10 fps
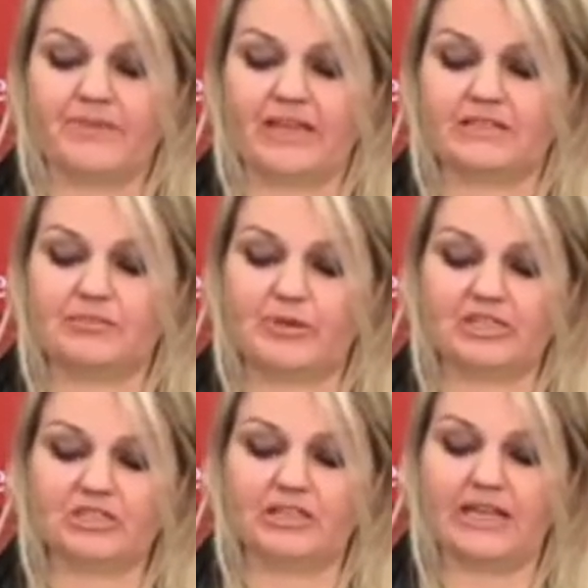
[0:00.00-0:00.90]

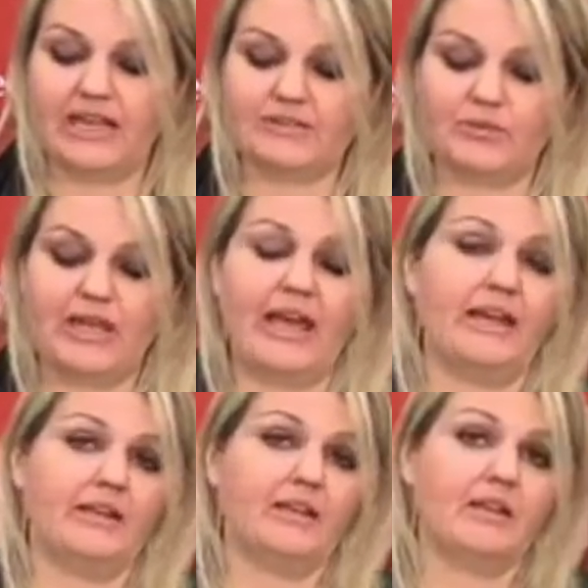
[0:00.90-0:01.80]
especially as we
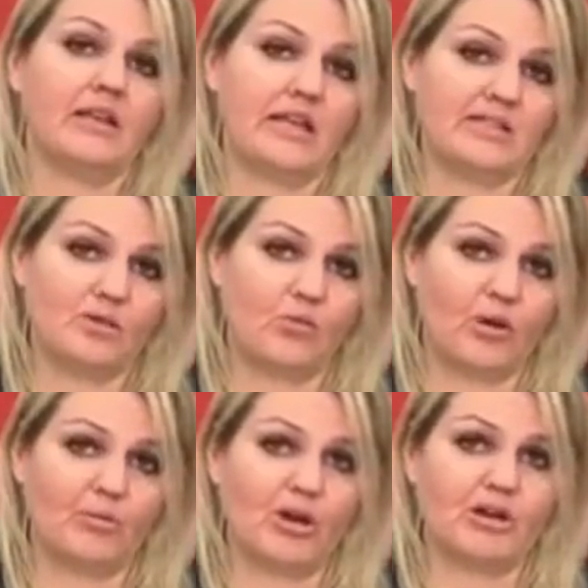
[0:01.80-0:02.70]
head into
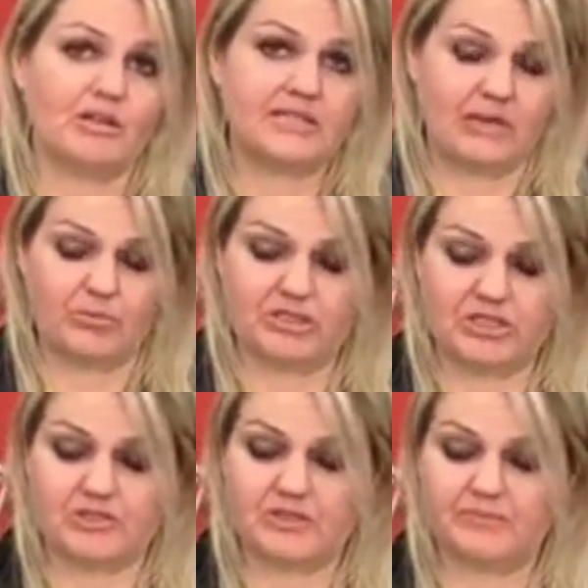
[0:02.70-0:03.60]
warmer
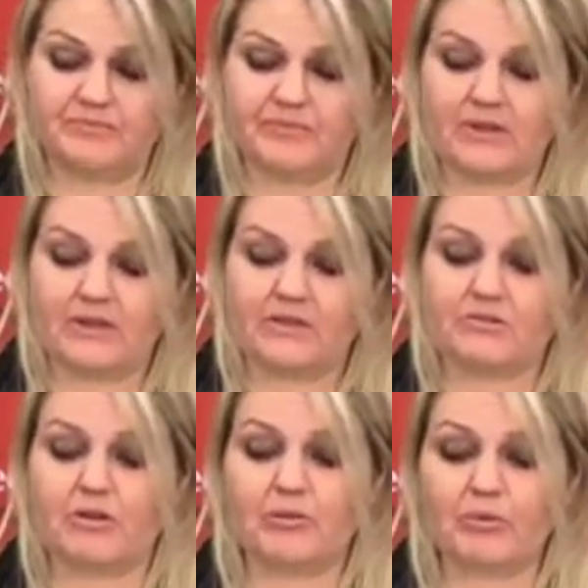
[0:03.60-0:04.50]
temperatures.
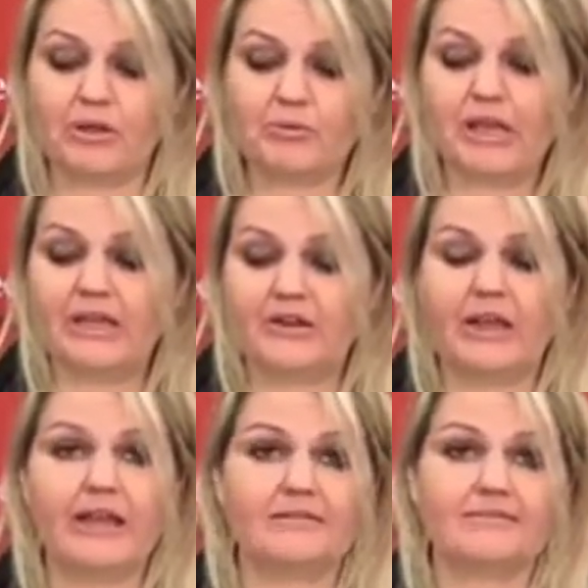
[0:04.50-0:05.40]
So I will
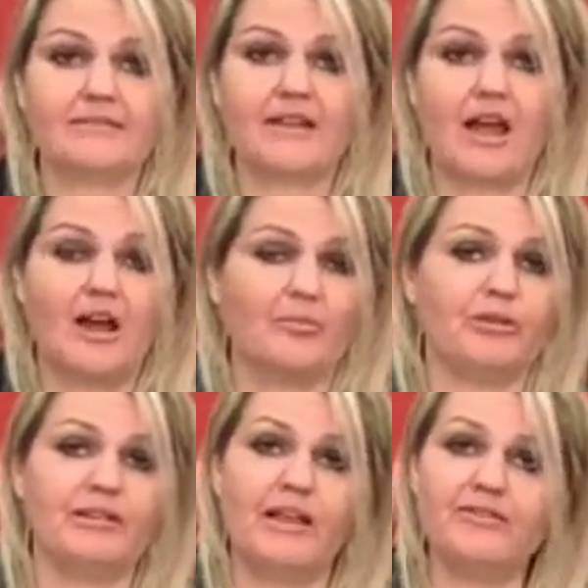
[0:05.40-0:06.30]
reiterate, our
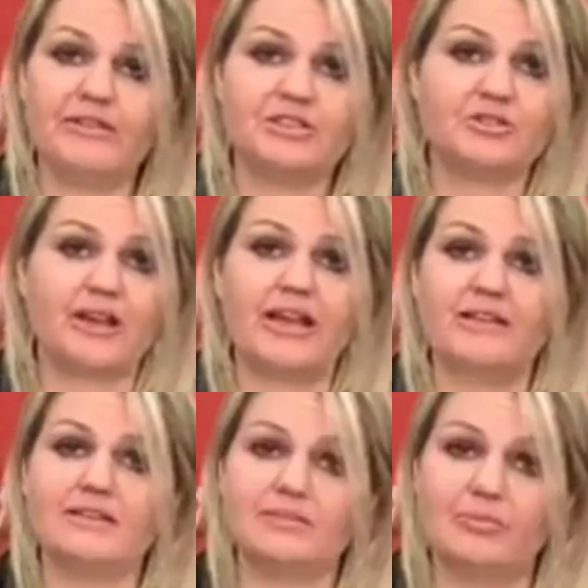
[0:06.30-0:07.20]
beloved
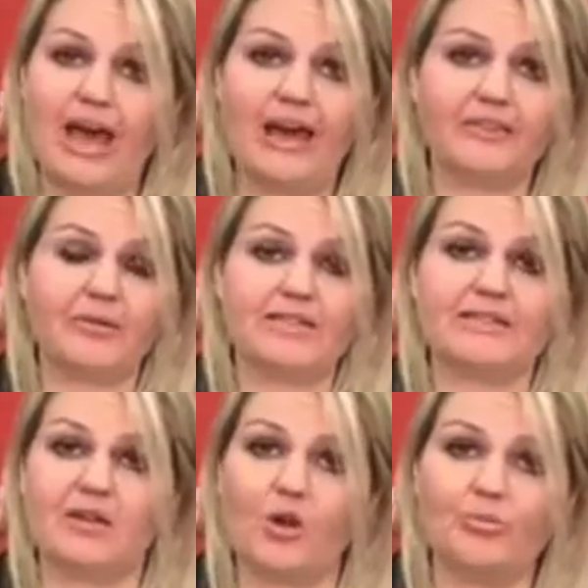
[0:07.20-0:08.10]
trails, pathways,
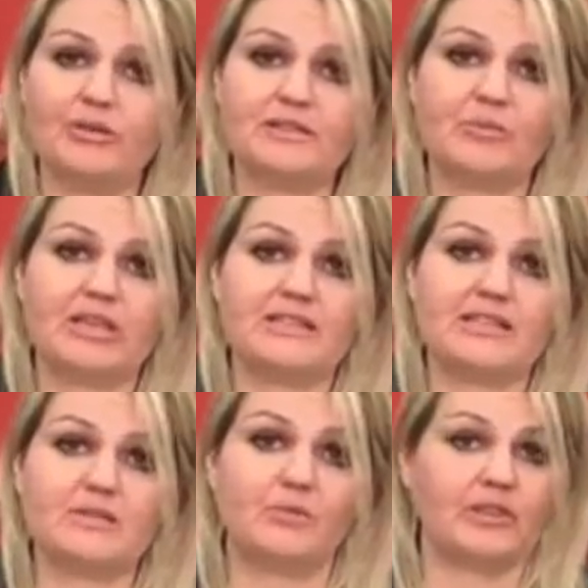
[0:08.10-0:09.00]
and open
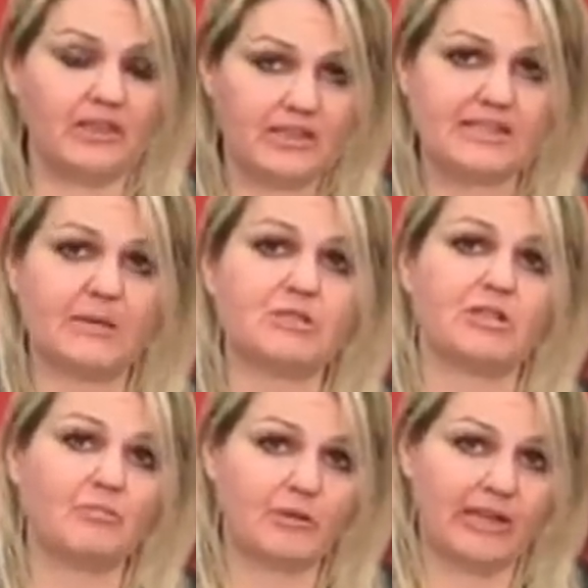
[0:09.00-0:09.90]
spaces, with the exception
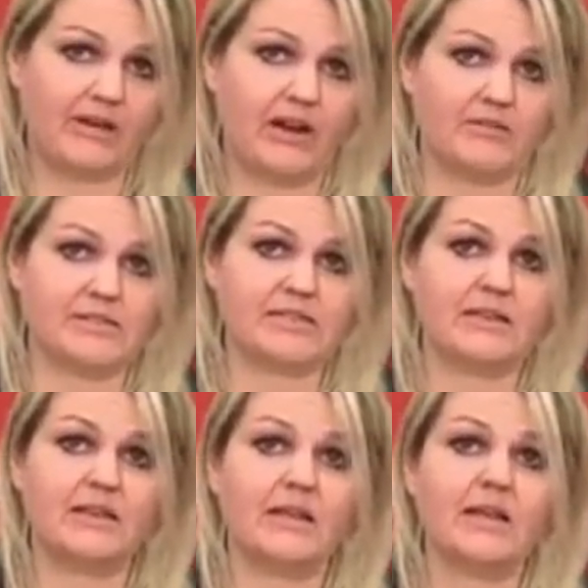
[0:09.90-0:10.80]
of playgrounds,
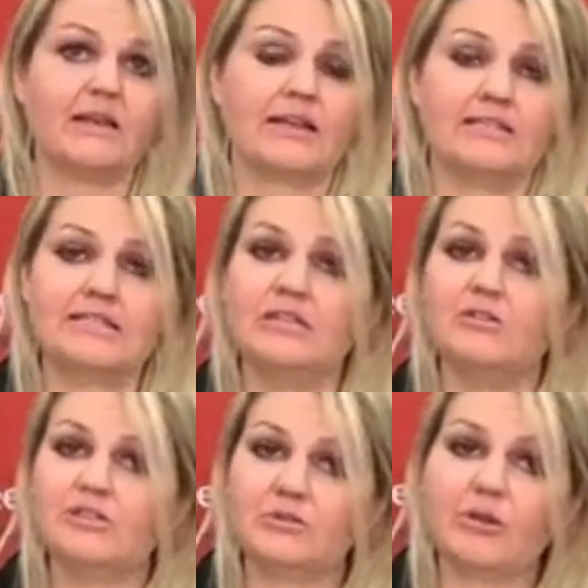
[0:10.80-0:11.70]
continue
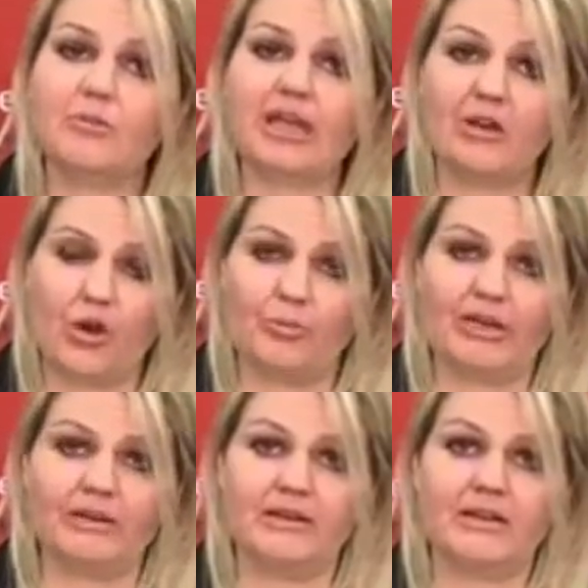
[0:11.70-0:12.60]
to remain open.